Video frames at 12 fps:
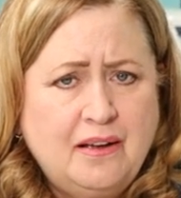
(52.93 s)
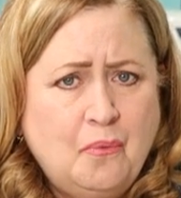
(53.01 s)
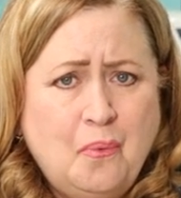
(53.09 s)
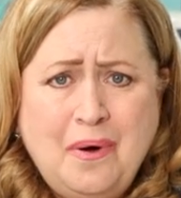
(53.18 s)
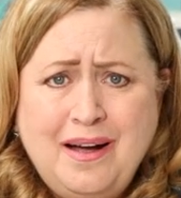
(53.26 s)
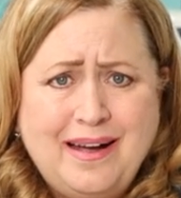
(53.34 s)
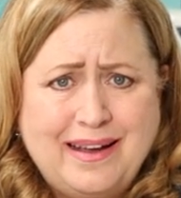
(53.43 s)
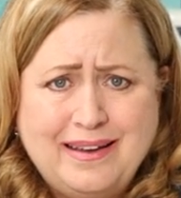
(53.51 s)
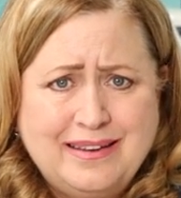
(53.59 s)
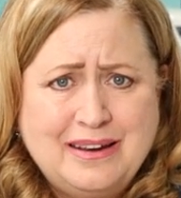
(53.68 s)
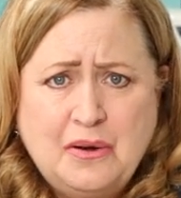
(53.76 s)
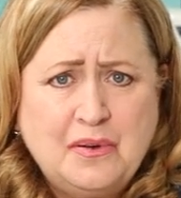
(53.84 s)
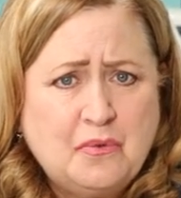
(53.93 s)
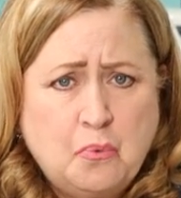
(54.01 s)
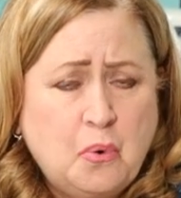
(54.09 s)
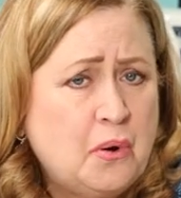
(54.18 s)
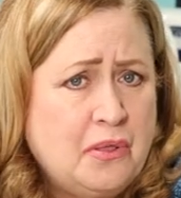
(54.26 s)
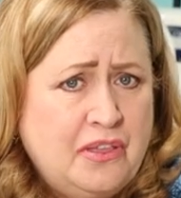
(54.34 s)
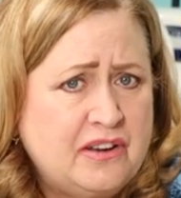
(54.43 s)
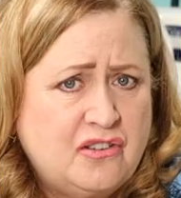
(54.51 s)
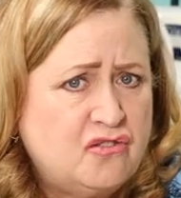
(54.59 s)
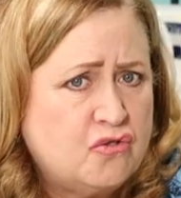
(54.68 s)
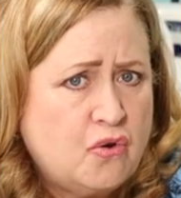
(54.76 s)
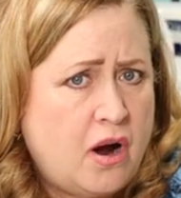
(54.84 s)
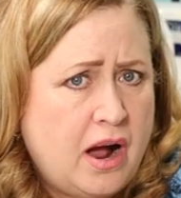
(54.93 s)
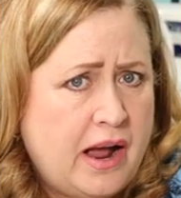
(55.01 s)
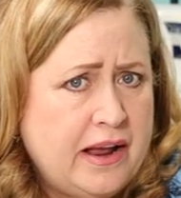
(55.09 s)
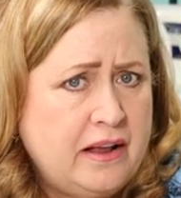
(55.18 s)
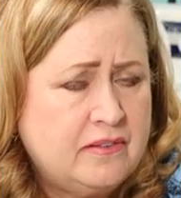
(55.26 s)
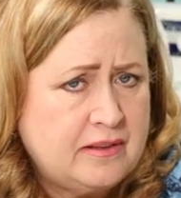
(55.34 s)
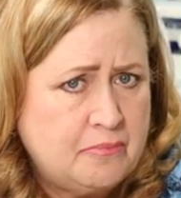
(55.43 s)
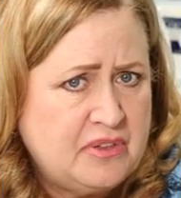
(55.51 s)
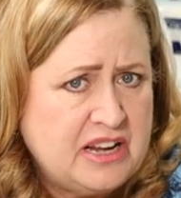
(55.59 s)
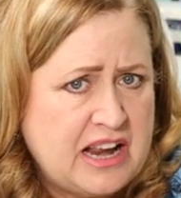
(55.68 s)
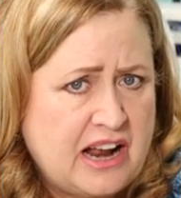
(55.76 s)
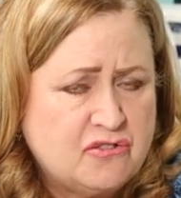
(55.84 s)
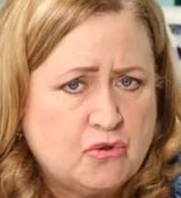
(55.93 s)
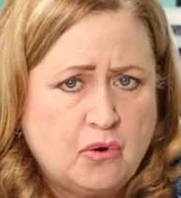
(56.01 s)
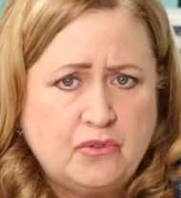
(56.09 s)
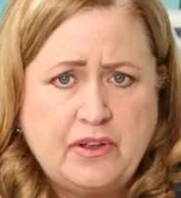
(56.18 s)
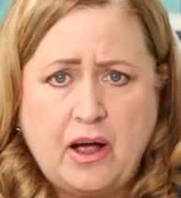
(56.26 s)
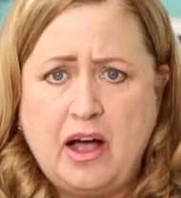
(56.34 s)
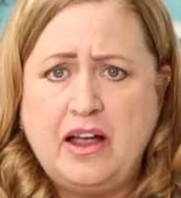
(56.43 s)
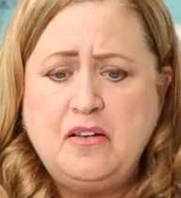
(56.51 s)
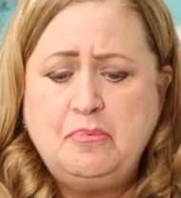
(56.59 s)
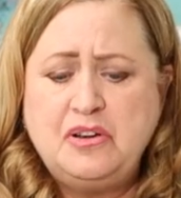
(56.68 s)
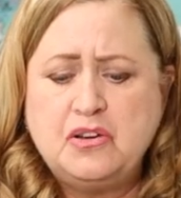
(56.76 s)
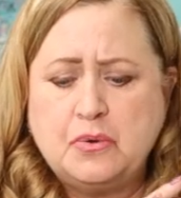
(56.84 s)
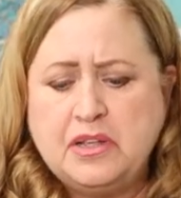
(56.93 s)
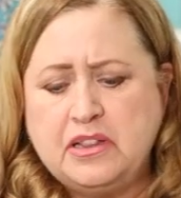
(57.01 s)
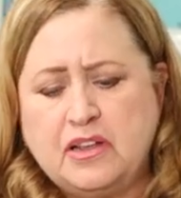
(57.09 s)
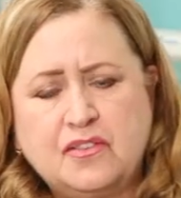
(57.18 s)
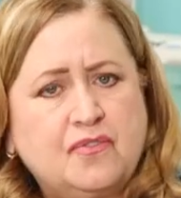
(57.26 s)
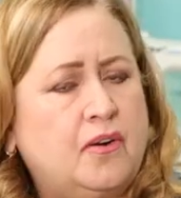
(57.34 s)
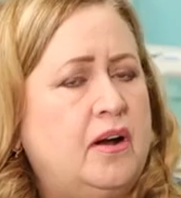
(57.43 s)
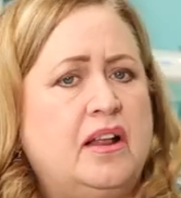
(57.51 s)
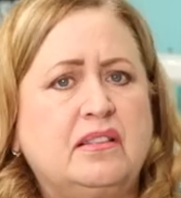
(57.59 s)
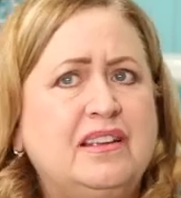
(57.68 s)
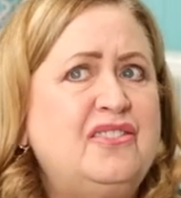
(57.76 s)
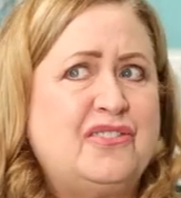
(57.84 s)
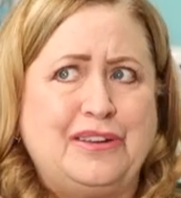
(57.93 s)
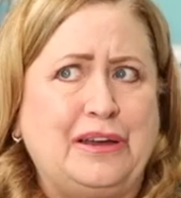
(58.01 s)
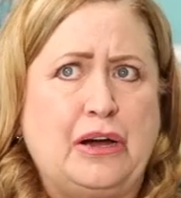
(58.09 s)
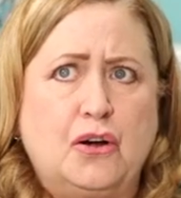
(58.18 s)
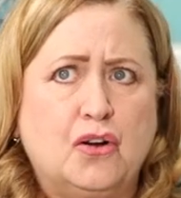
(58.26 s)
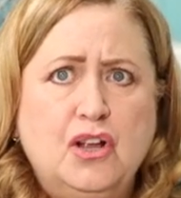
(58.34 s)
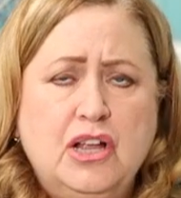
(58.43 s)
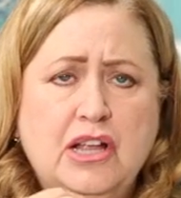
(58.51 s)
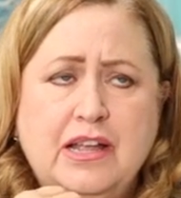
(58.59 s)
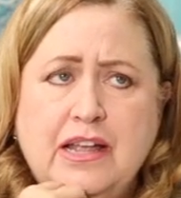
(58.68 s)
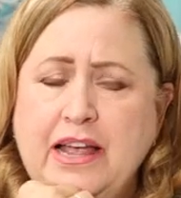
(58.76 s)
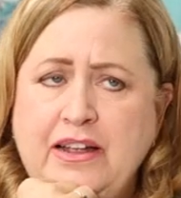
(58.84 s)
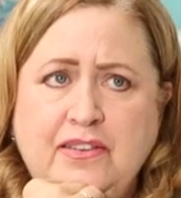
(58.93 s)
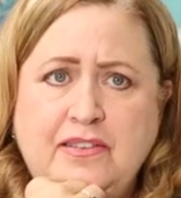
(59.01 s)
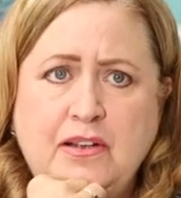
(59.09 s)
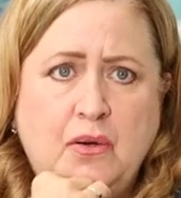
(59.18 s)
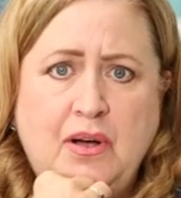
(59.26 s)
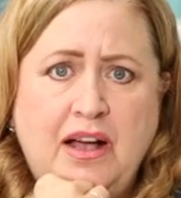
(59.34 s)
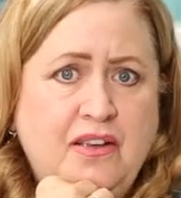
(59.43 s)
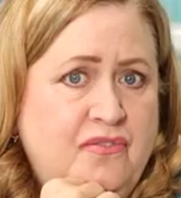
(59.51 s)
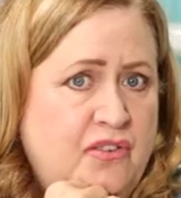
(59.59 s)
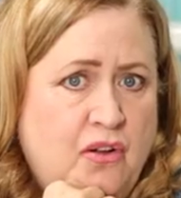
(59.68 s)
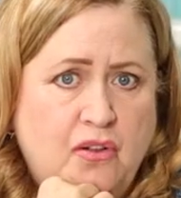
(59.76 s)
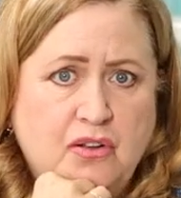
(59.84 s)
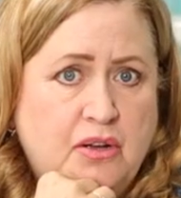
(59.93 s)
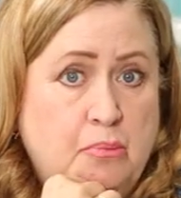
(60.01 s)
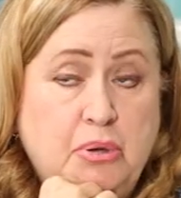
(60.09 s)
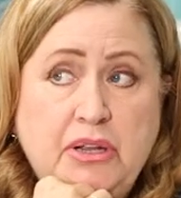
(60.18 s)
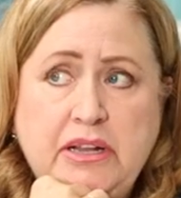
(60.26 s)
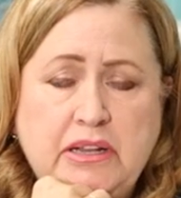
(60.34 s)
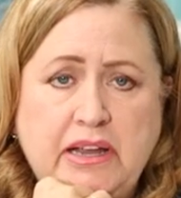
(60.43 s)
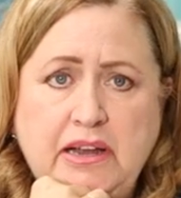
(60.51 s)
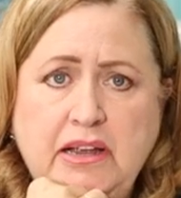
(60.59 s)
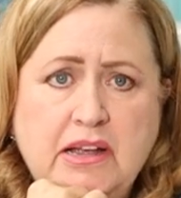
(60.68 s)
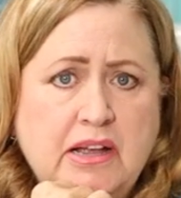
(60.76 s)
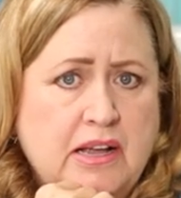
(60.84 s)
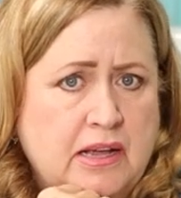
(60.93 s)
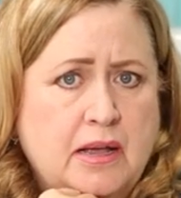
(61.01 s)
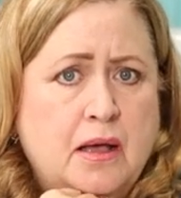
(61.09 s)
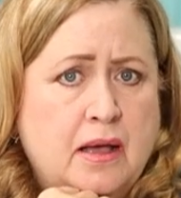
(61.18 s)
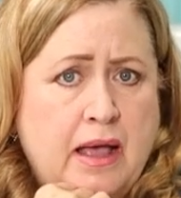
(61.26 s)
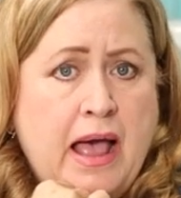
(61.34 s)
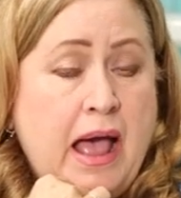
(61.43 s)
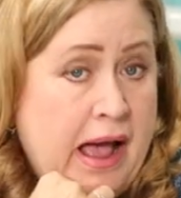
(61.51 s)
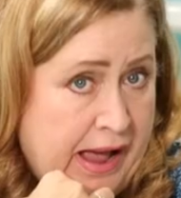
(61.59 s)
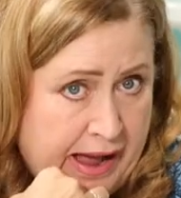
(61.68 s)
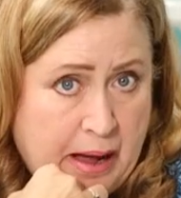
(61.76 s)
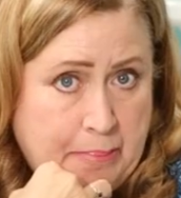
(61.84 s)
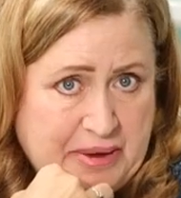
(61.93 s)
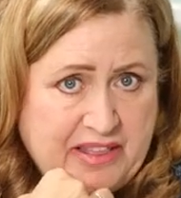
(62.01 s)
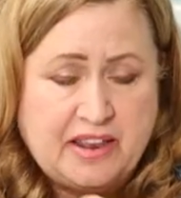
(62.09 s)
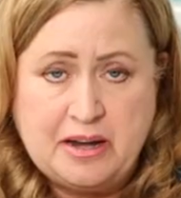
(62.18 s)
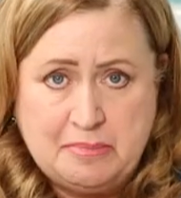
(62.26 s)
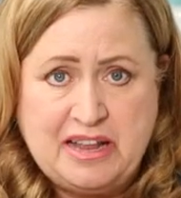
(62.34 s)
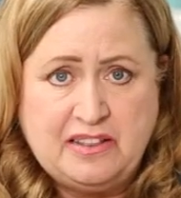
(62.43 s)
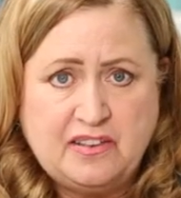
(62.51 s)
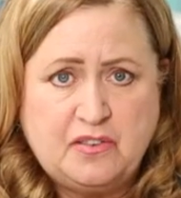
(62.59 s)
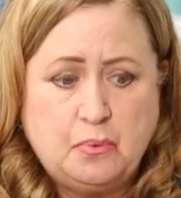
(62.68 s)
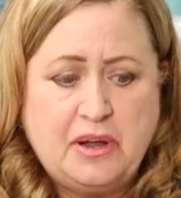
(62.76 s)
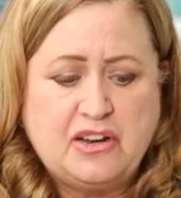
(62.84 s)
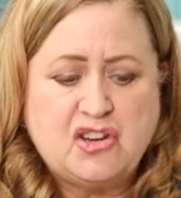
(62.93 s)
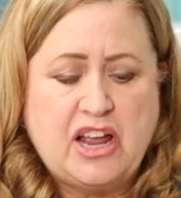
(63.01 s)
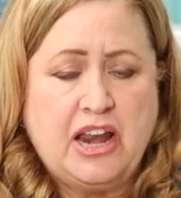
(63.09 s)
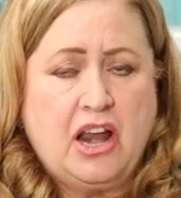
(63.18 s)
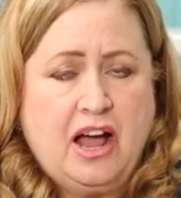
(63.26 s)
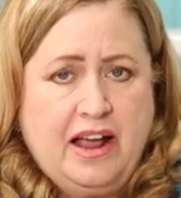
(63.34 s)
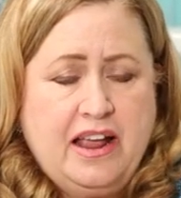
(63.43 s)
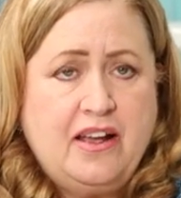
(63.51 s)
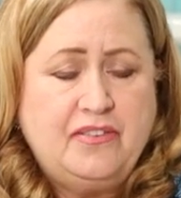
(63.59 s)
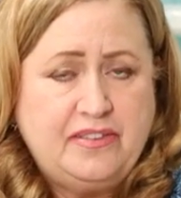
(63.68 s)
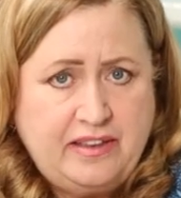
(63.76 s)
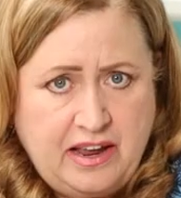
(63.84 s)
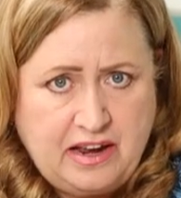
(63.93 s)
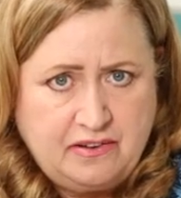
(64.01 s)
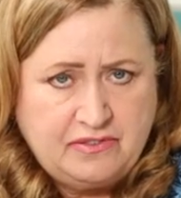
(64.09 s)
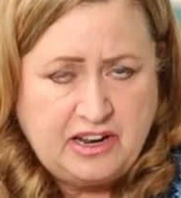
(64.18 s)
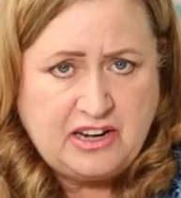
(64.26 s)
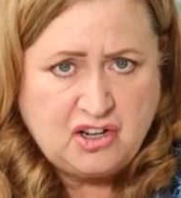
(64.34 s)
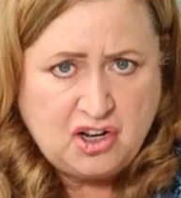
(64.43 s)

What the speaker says: why? It's worth it to try something natural. Now, I have been doing this for at least a year. And so I feel completely happy that I made the switch, and I have saved a